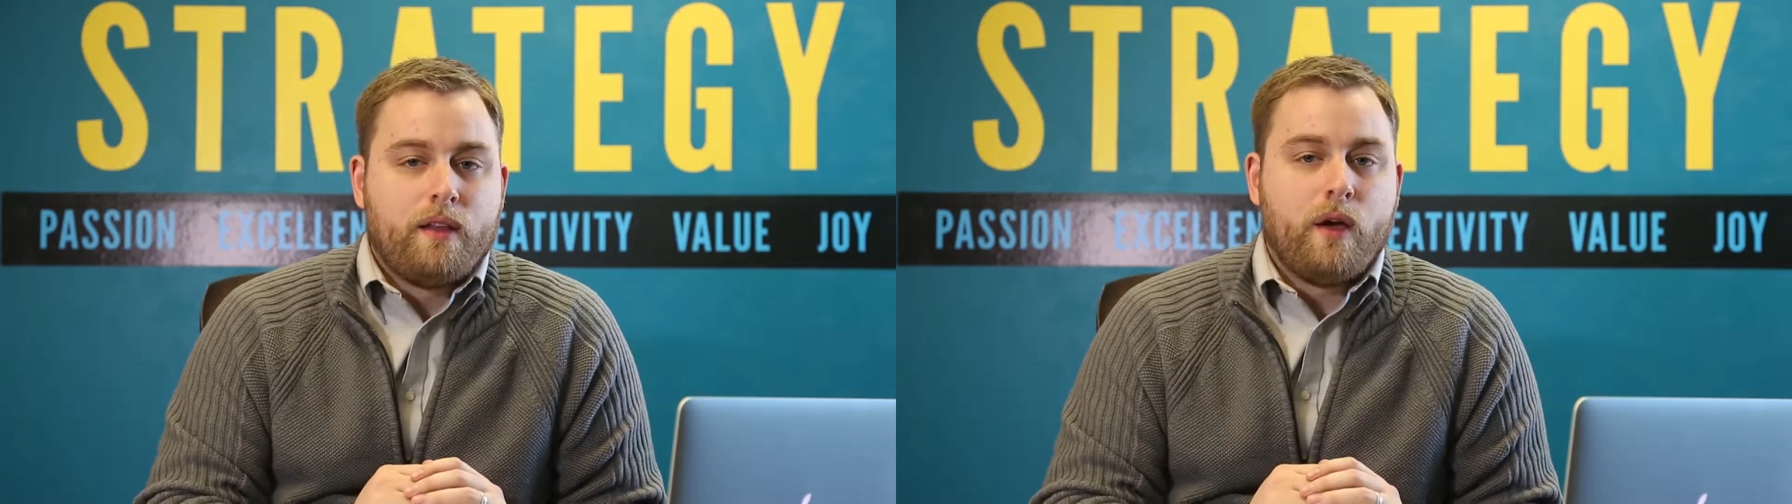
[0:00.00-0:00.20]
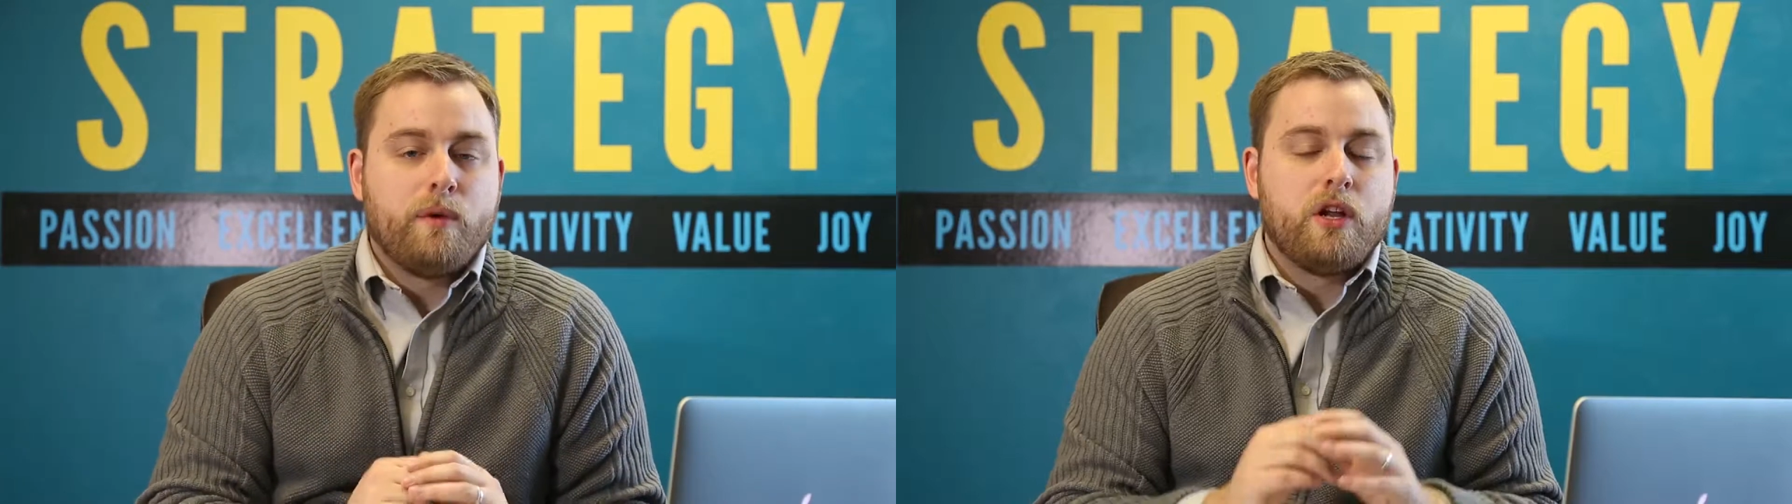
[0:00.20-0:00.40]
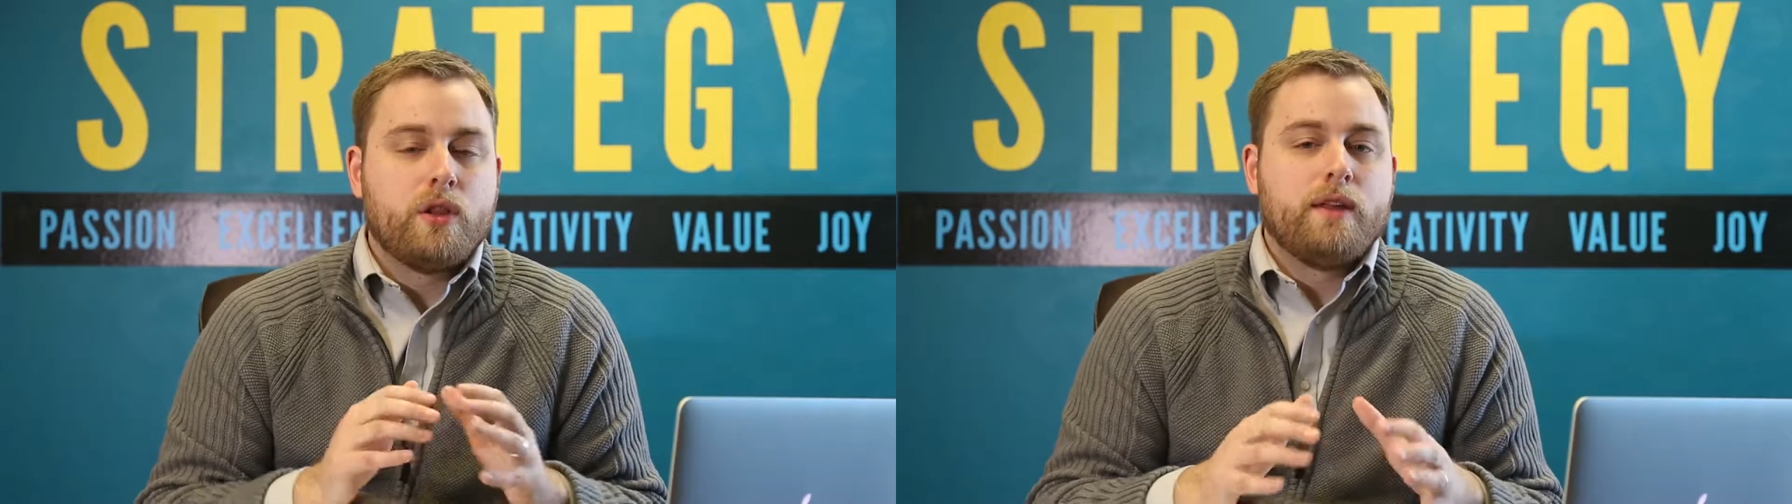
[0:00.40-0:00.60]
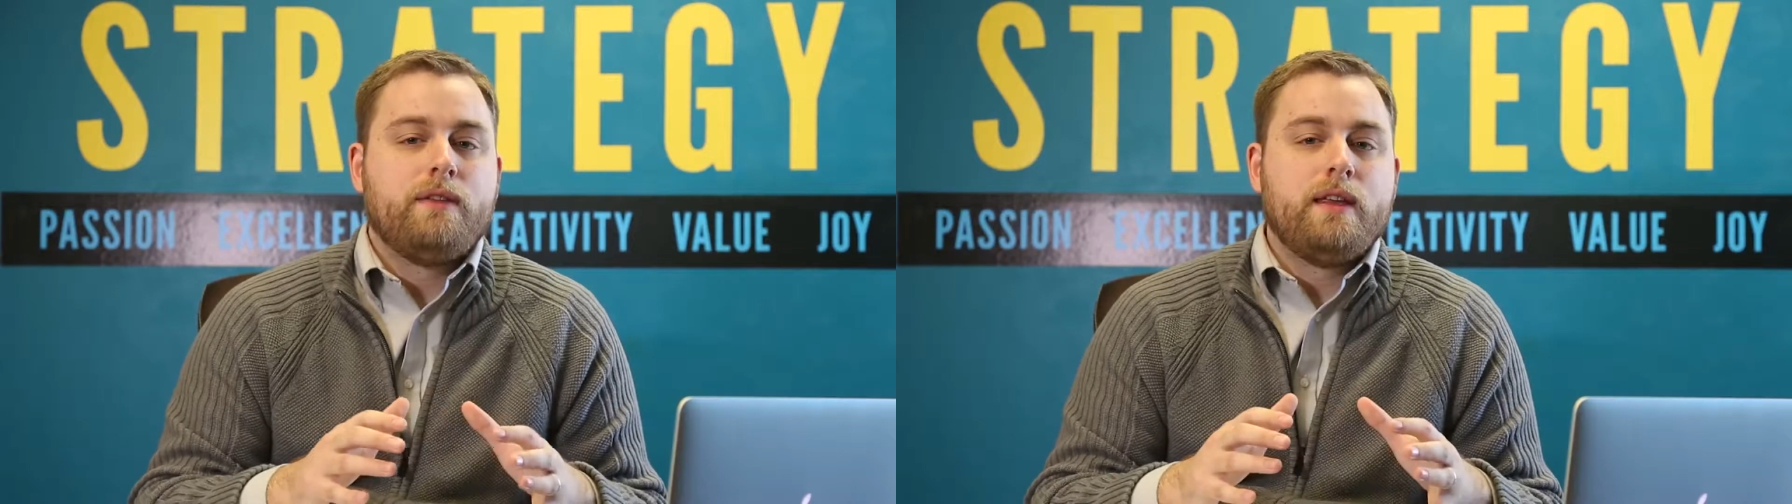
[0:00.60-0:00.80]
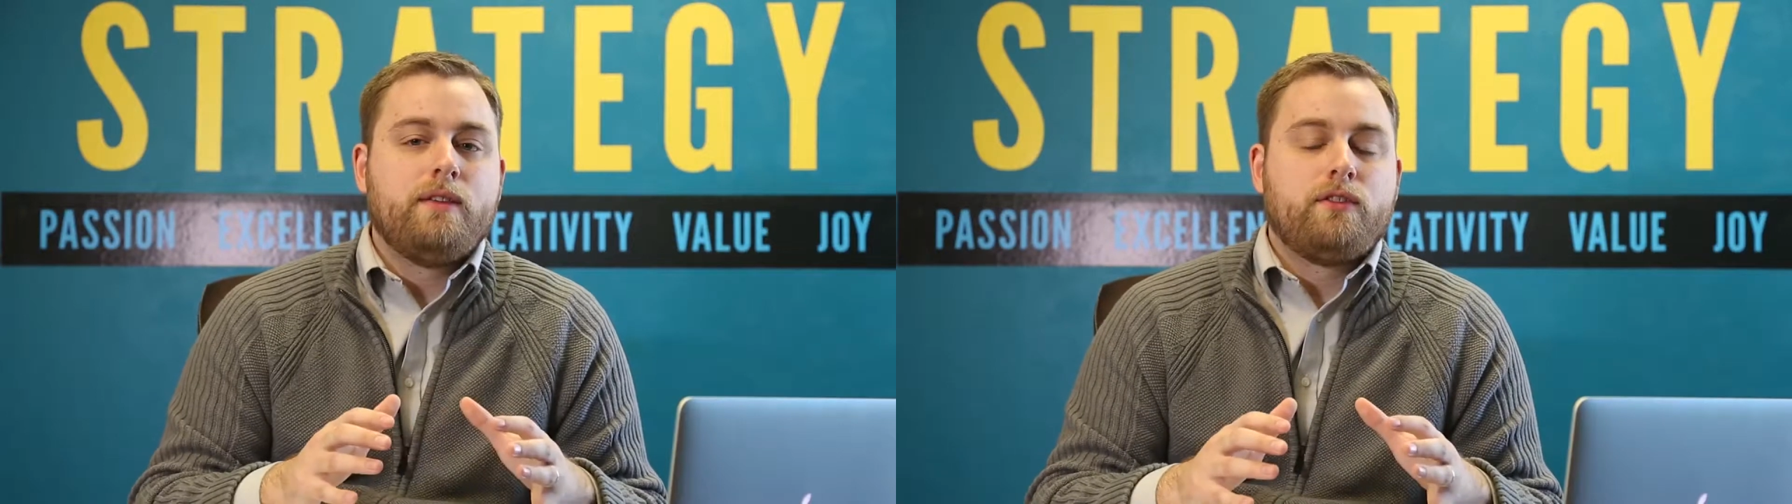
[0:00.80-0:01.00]
Now we know that
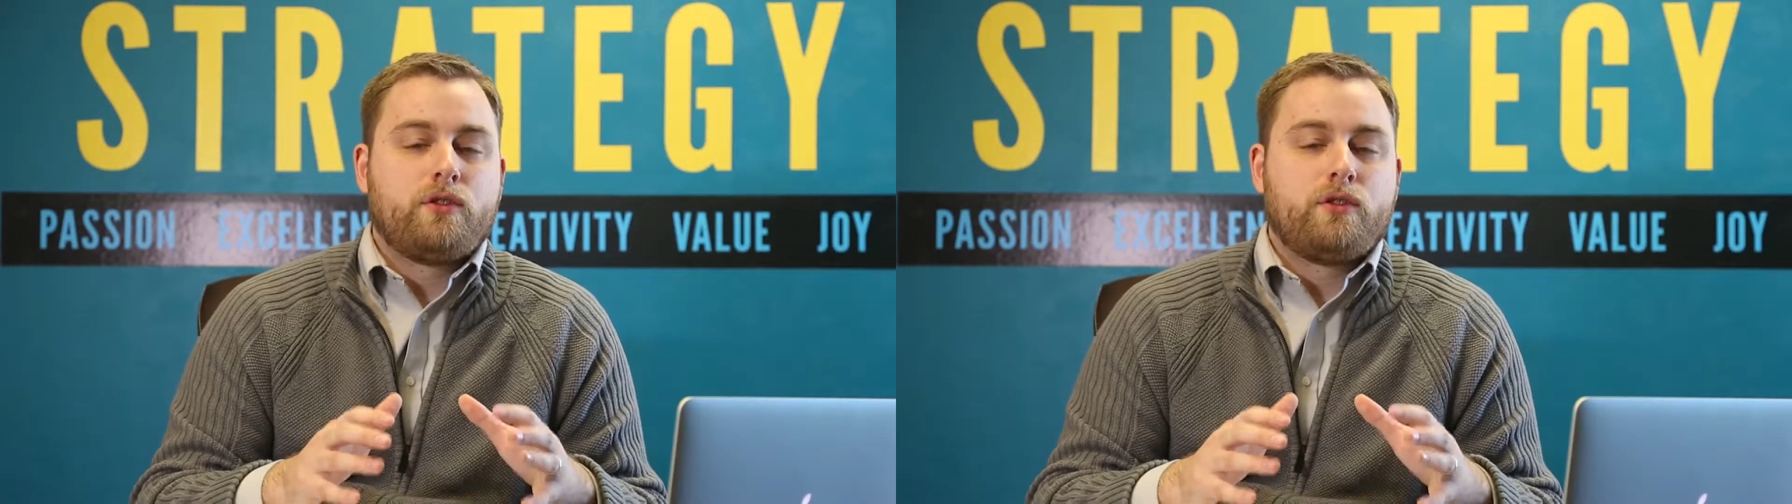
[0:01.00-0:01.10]
these